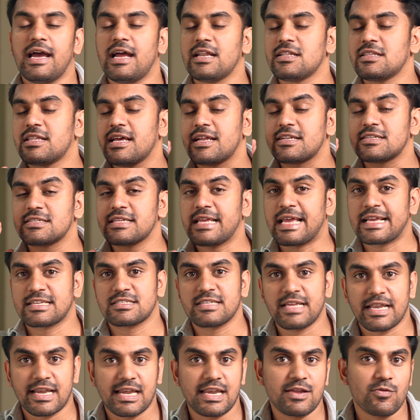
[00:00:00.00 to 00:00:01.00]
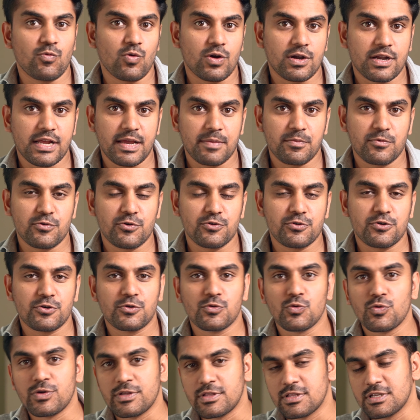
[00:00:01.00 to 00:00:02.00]
And that's exactly what I'm going to
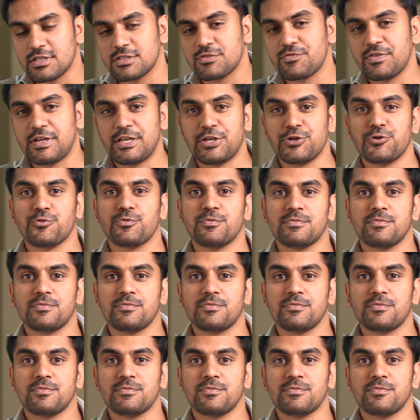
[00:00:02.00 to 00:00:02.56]
do in this video.